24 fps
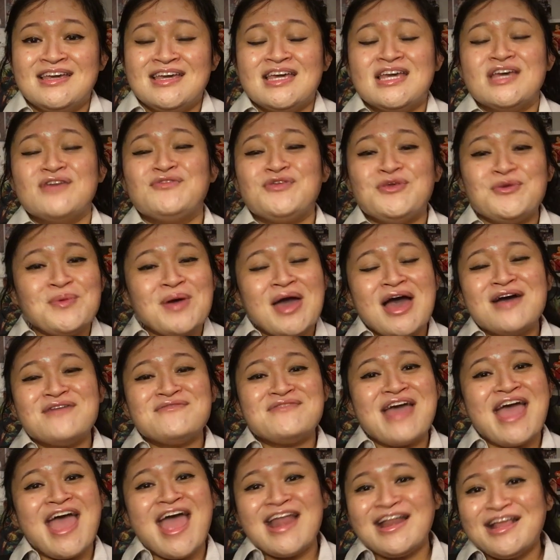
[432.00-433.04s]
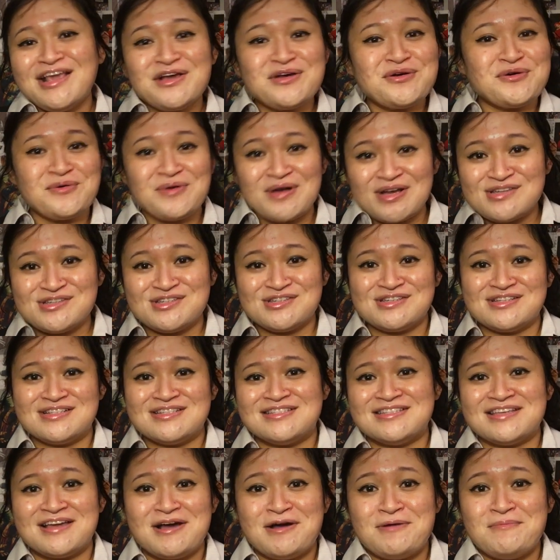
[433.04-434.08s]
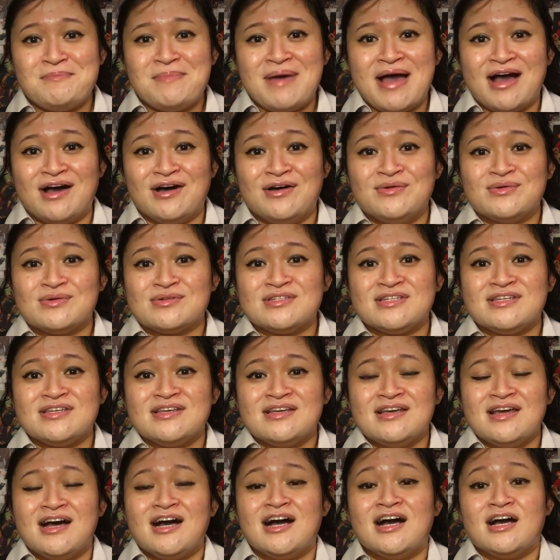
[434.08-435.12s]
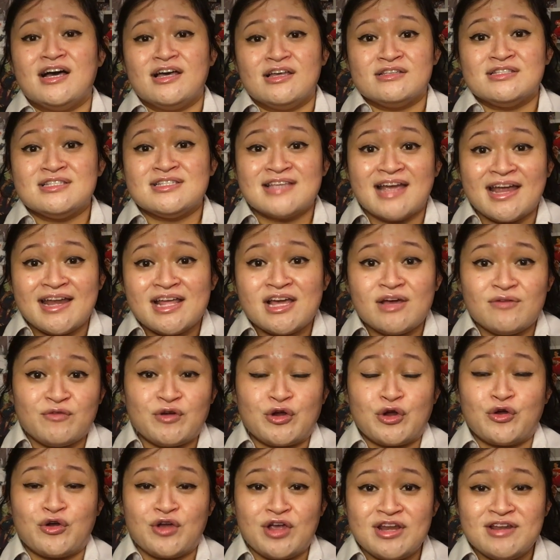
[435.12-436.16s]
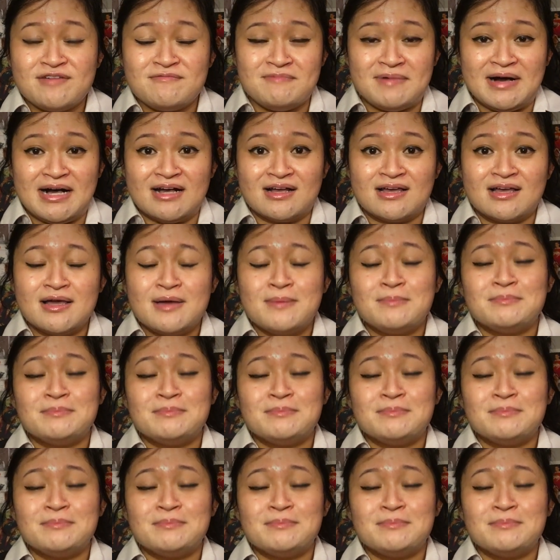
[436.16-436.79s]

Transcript: If you have any questions about uh, signing up for Creative Bug,